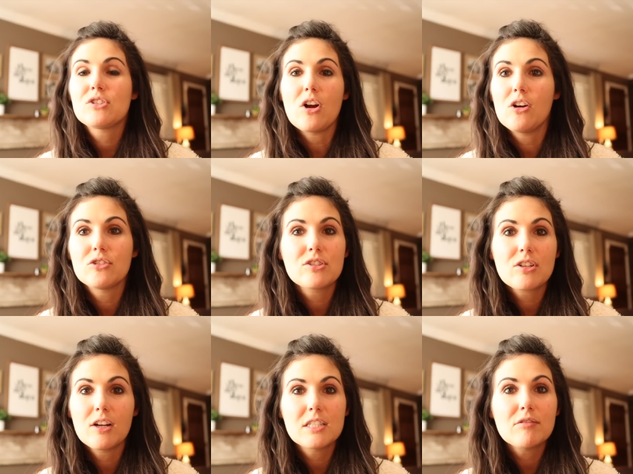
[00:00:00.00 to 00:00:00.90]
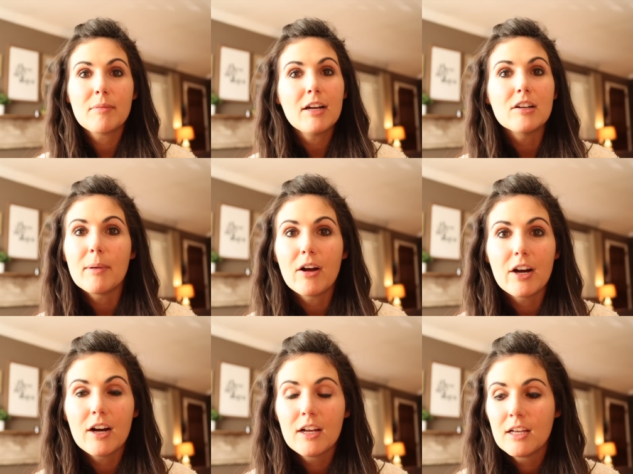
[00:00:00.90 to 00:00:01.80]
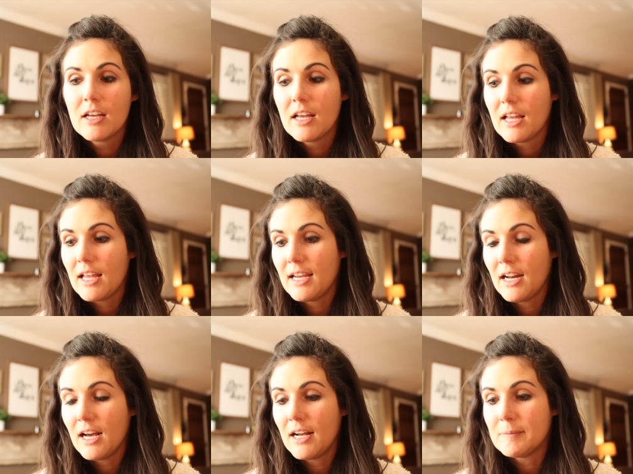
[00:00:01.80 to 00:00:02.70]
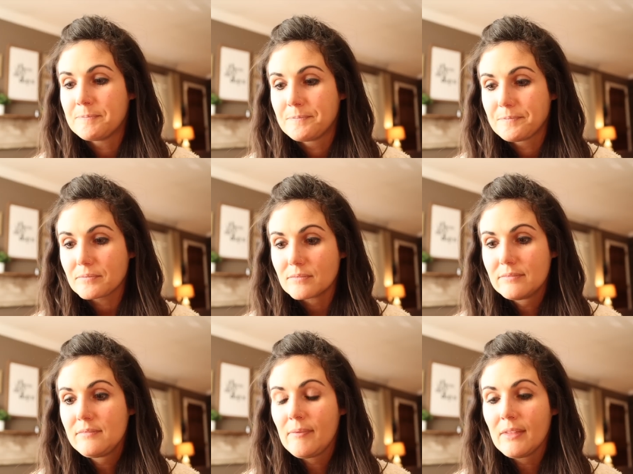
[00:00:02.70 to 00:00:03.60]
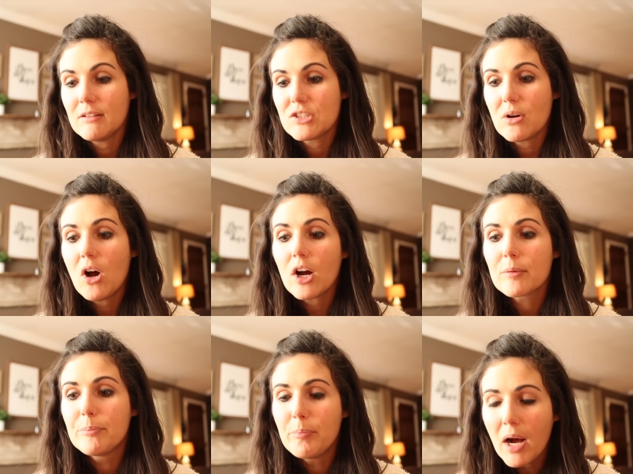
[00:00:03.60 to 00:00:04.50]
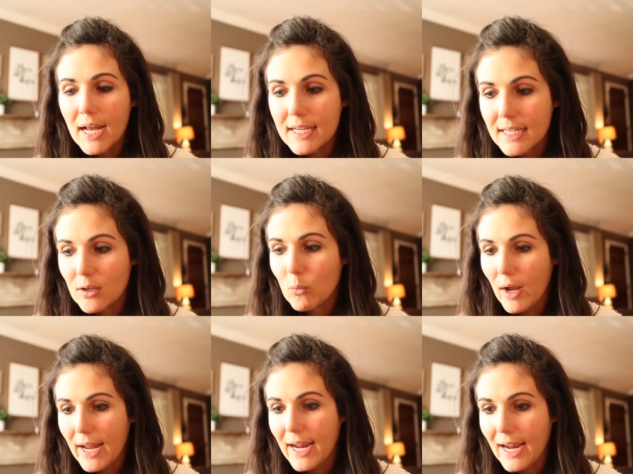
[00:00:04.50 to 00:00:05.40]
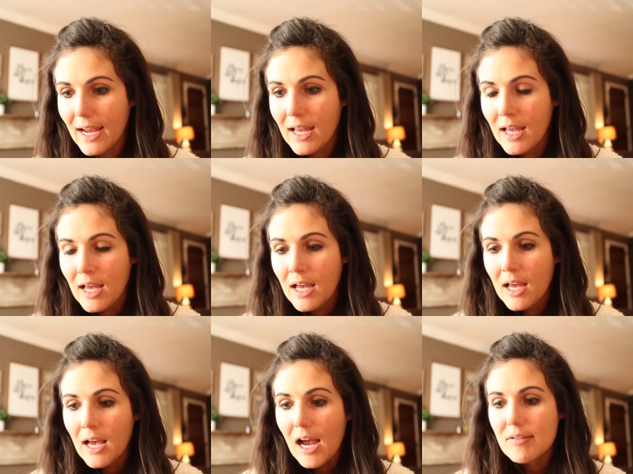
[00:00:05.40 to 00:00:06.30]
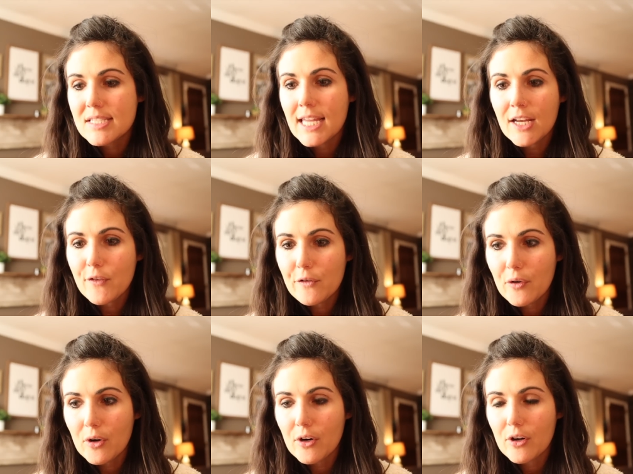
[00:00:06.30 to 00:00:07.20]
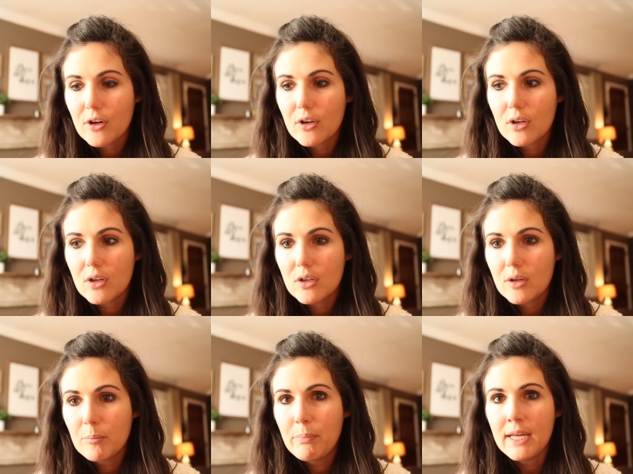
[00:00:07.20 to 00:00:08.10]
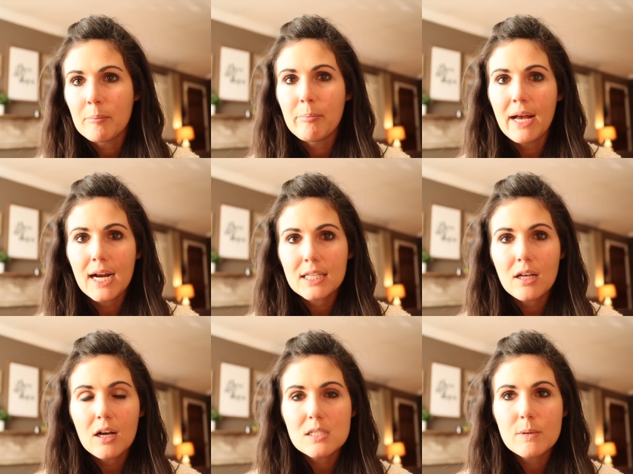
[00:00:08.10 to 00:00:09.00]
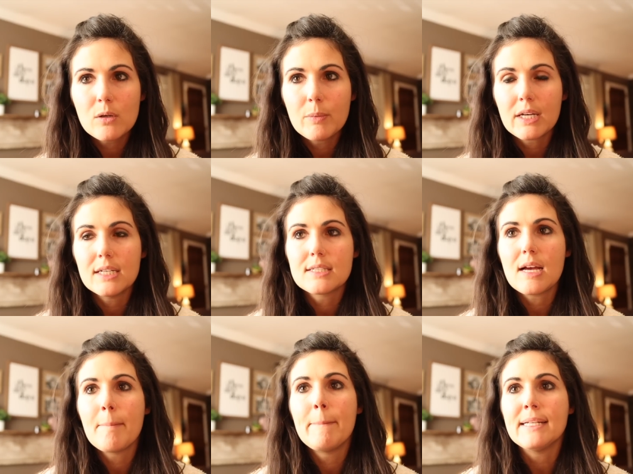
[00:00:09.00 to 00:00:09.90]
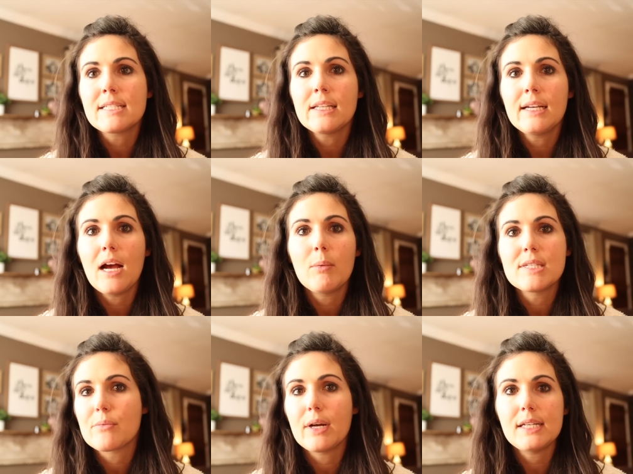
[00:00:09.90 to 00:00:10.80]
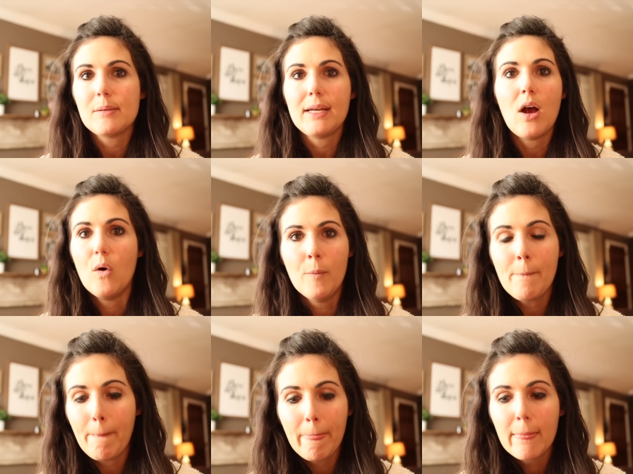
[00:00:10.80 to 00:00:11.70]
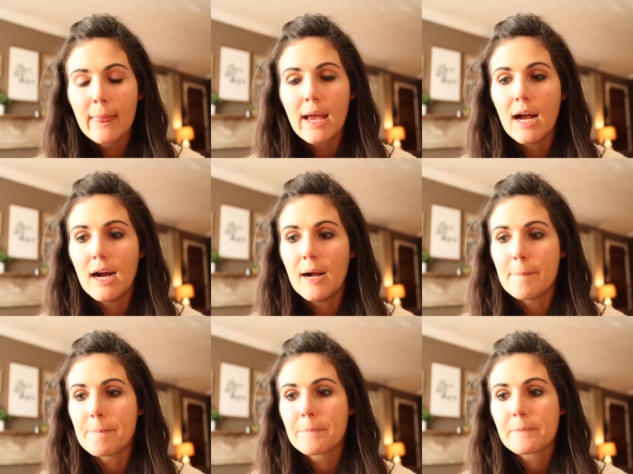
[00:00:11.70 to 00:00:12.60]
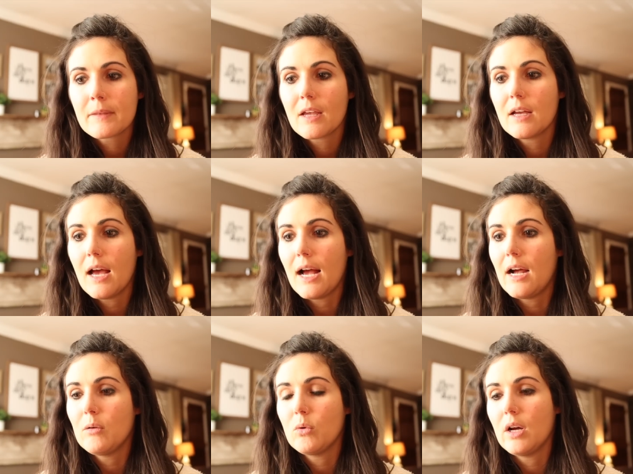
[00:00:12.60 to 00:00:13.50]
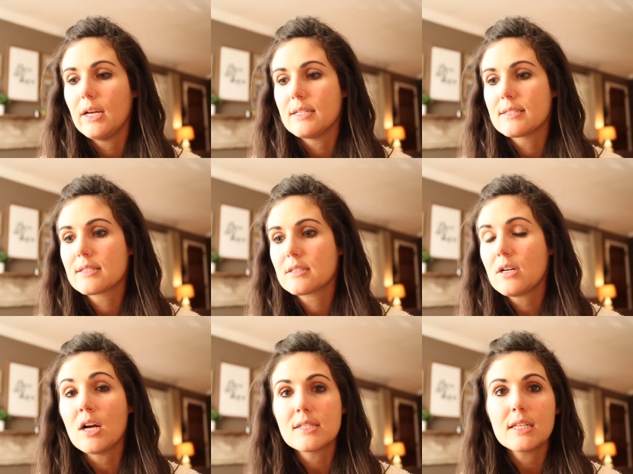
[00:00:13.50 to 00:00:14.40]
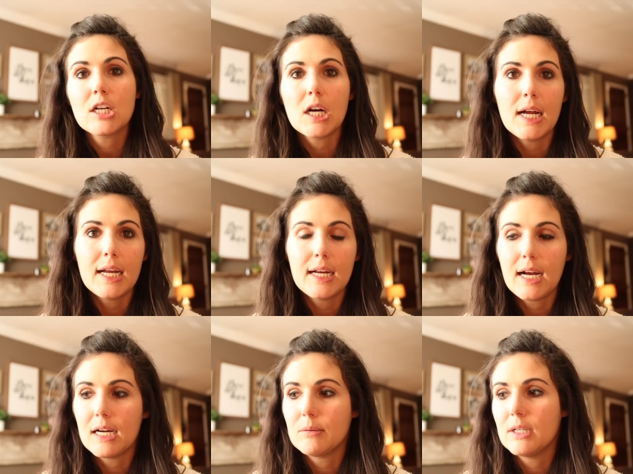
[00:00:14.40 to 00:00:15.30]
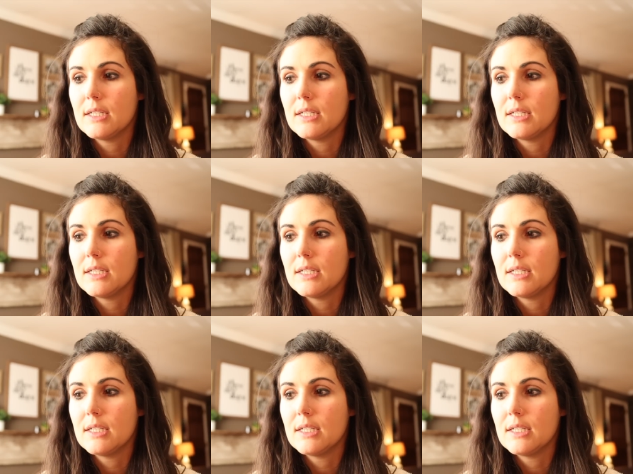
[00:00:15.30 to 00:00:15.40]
a constant reminder about her. And it was so hard, but in a way I was thankful for being back at the hospital, because mentally I wasn't ready to be home. I was constantly crying. I